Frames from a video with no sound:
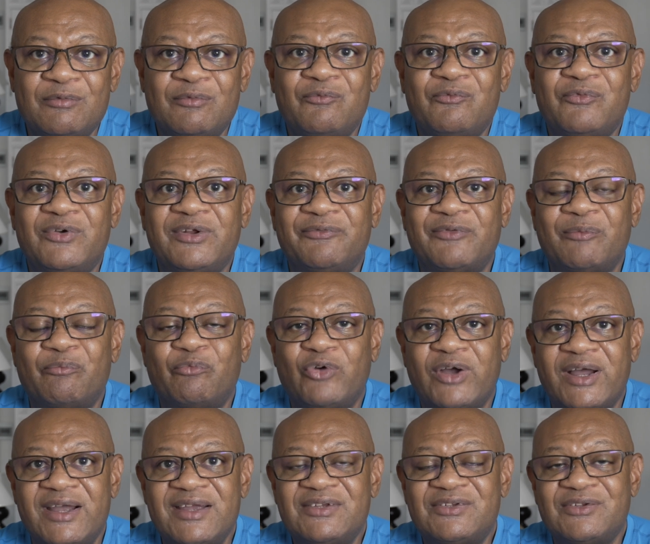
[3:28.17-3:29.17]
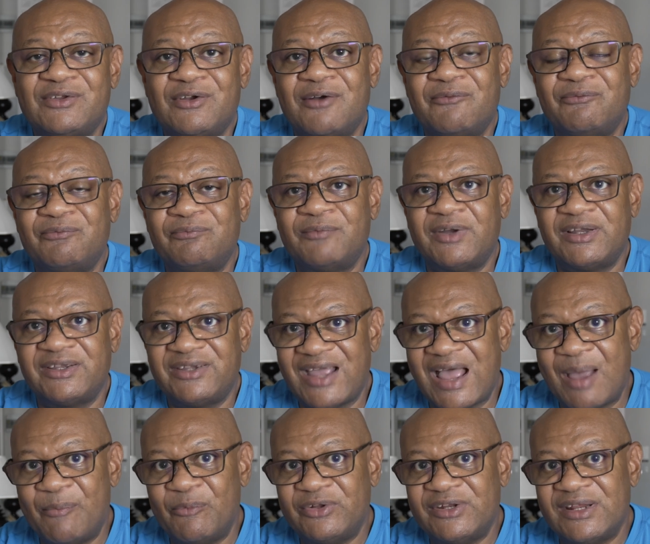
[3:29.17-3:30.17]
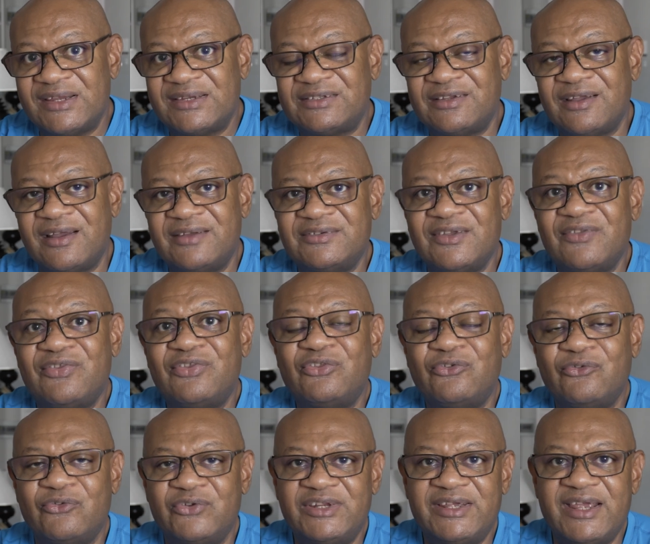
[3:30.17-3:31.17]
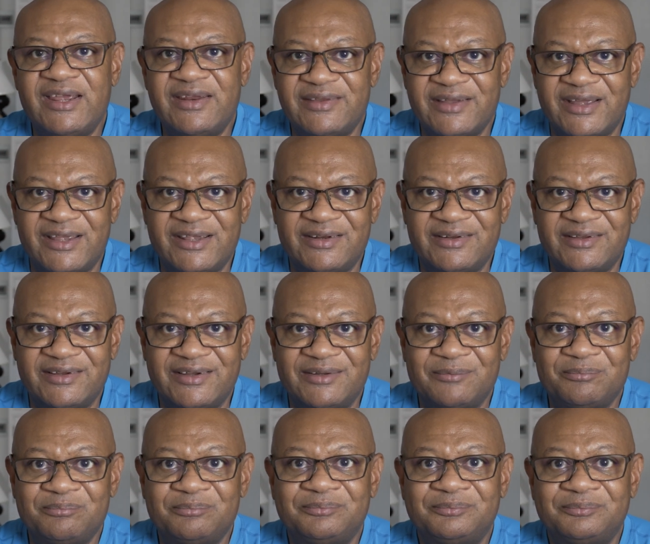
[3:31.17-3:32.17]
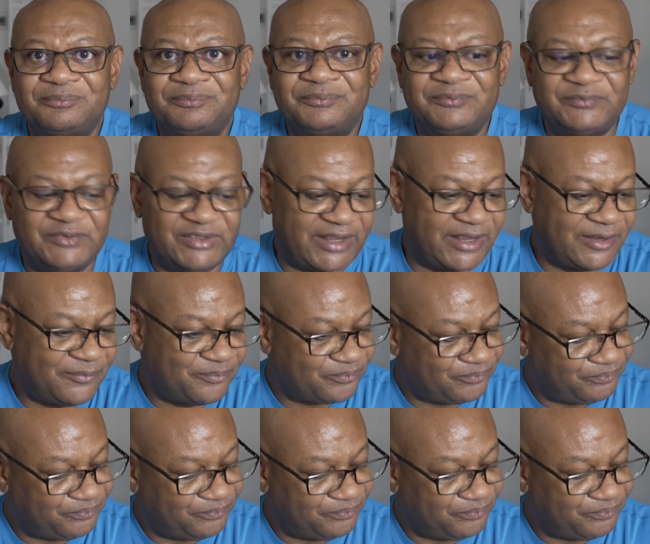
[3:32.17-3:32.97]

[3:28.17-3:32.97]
with a price of a camera that starts at $38.99. Okay,